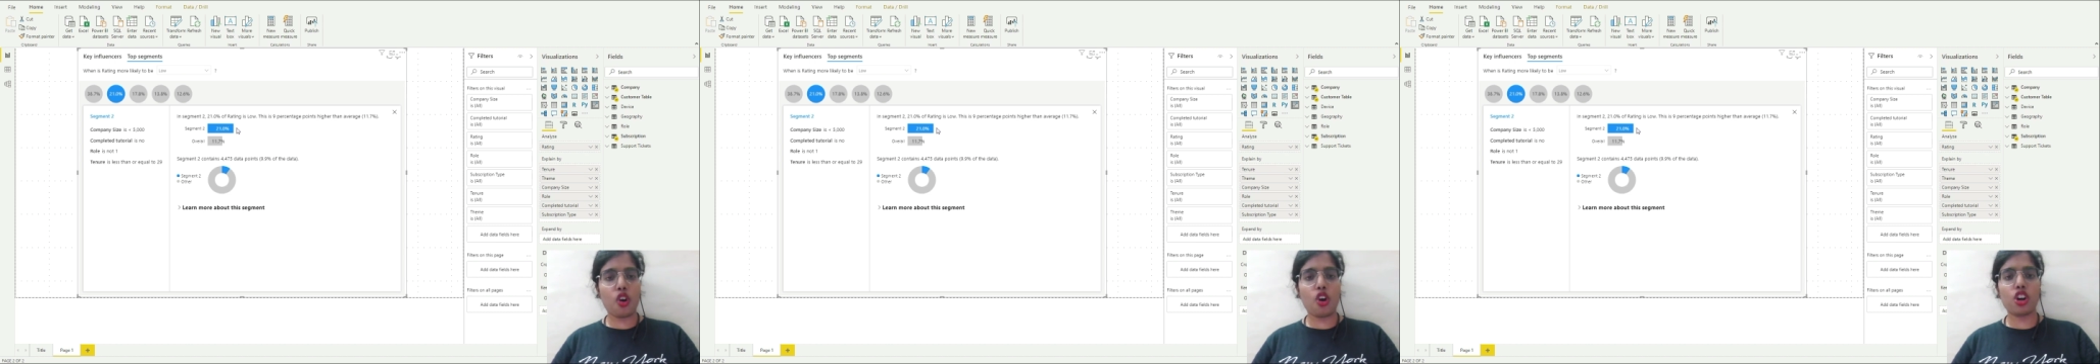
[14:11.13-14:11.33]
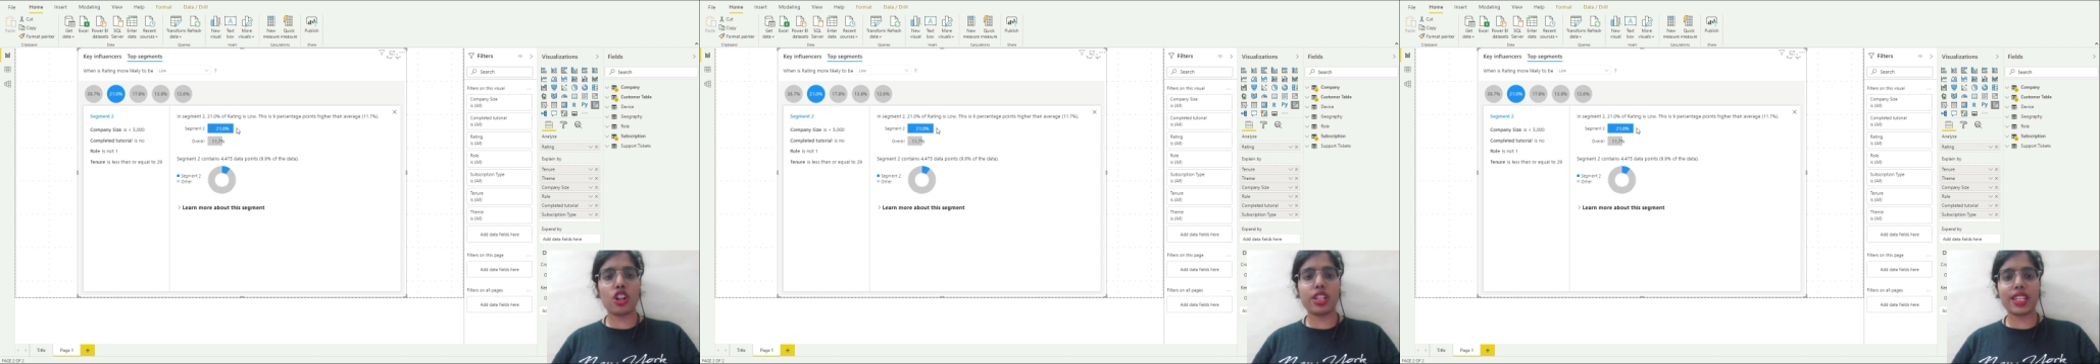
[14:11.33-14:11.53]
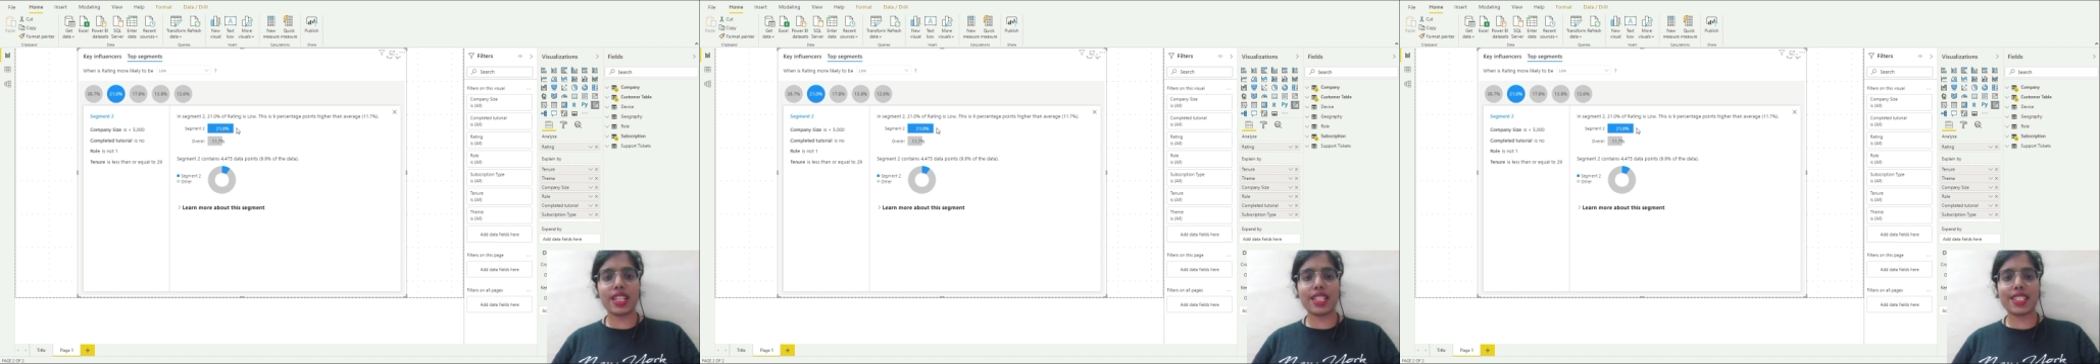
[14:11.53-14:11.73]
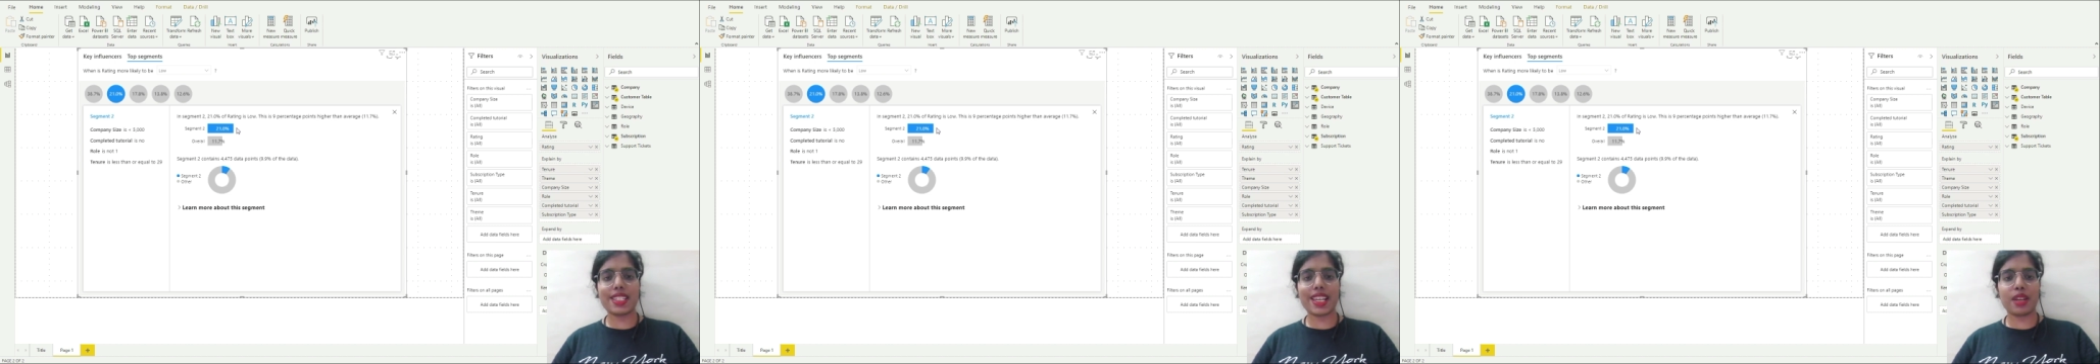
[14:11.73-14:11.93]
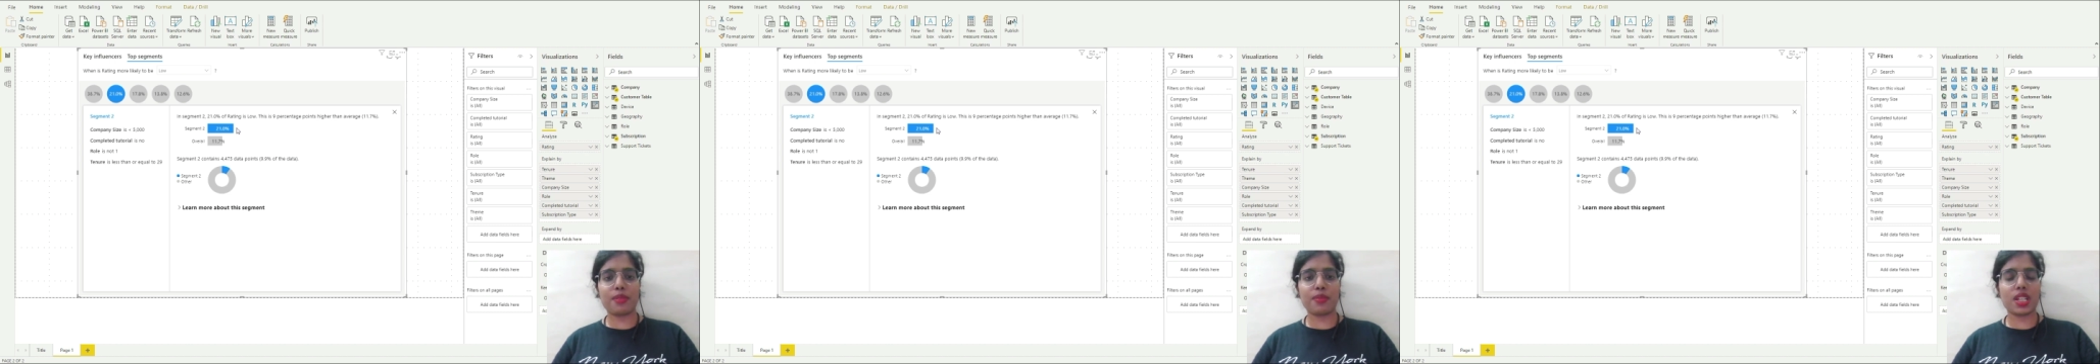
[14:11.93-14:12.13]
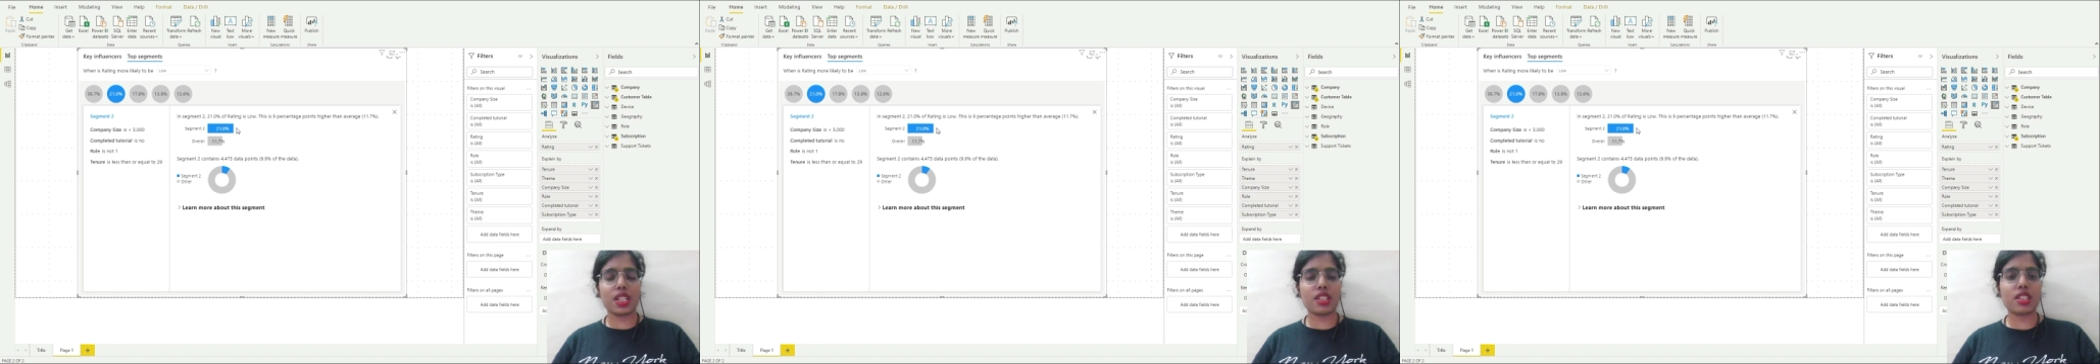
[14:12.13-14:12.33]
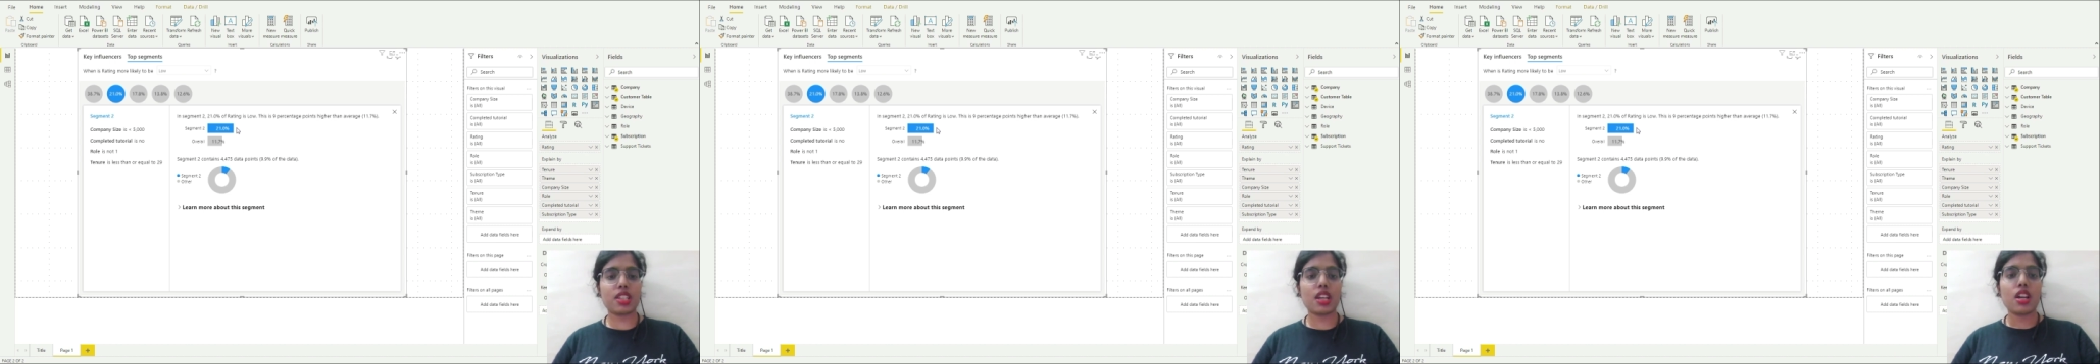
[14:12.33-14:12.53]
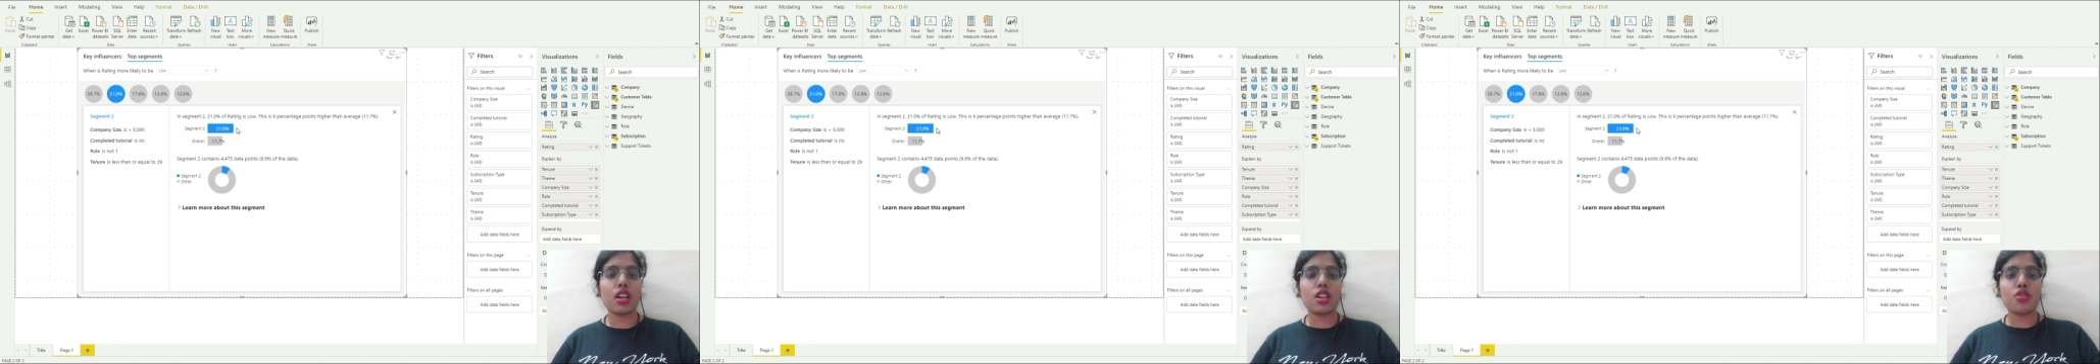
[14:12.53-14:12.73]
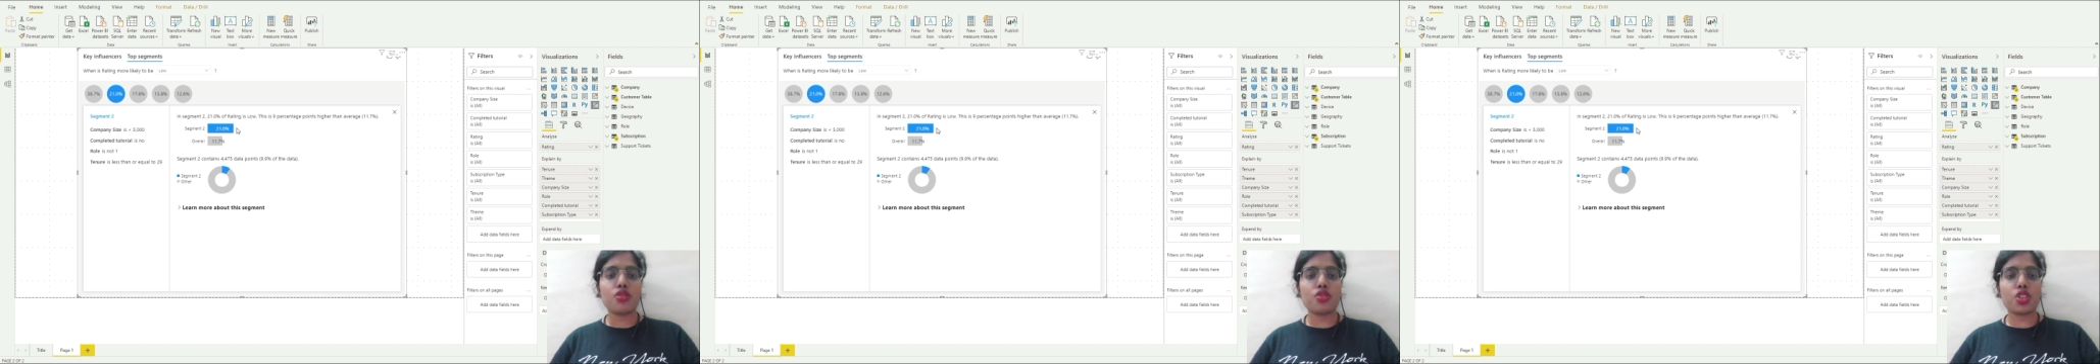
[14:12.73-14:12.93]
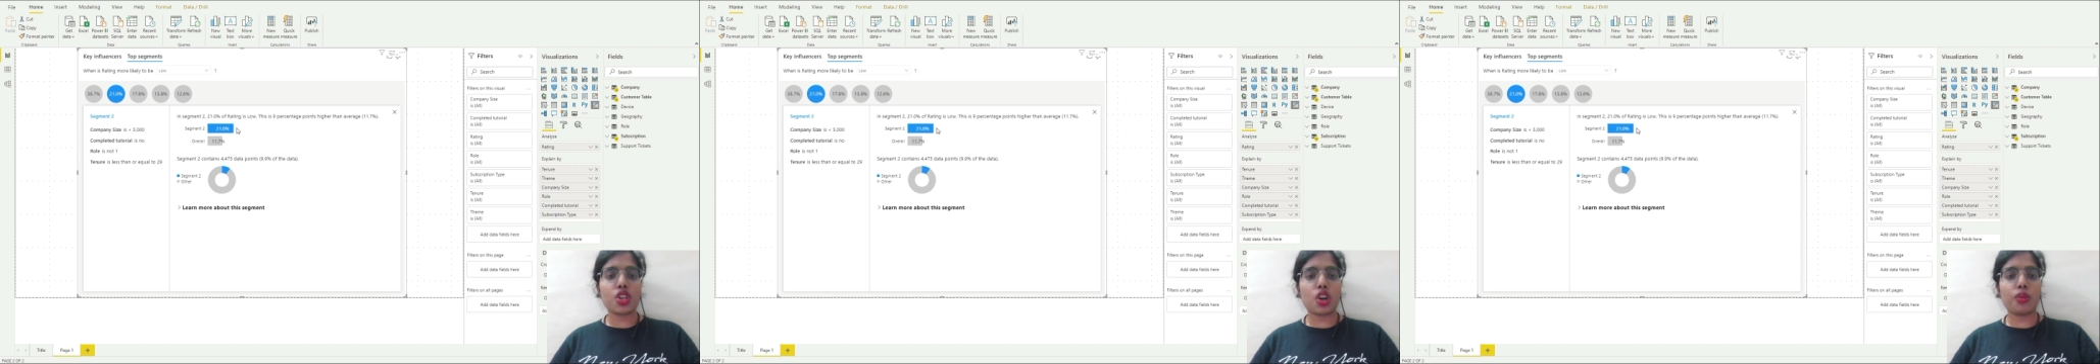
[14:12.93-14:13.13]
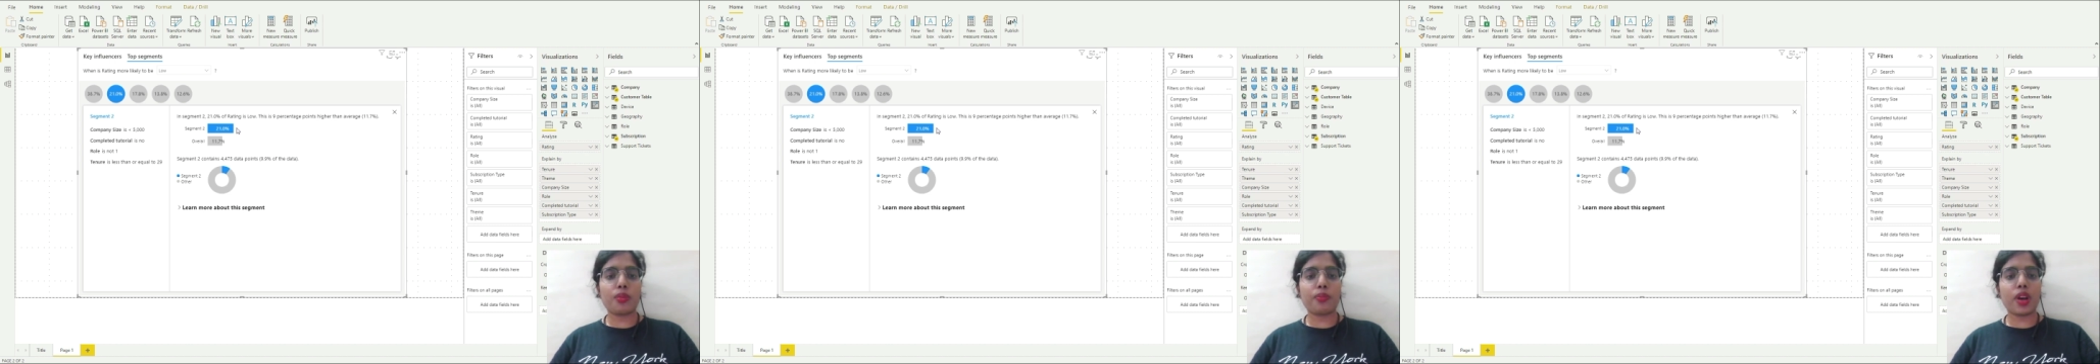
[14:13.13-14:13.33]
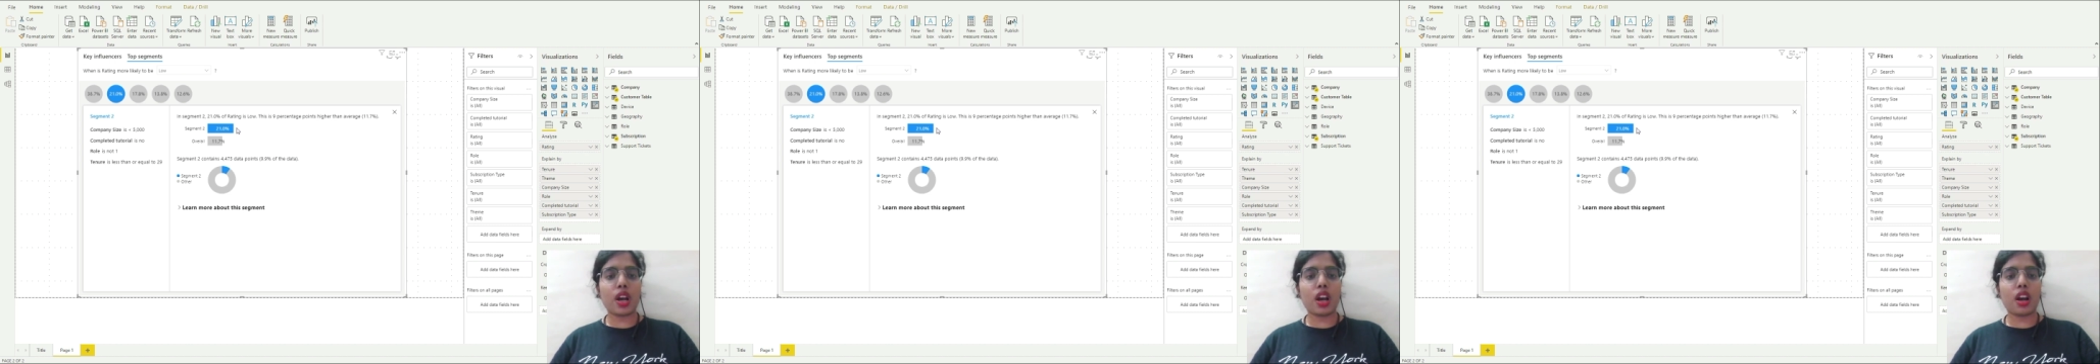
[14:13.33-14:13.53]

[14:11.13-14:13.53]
all these segments. So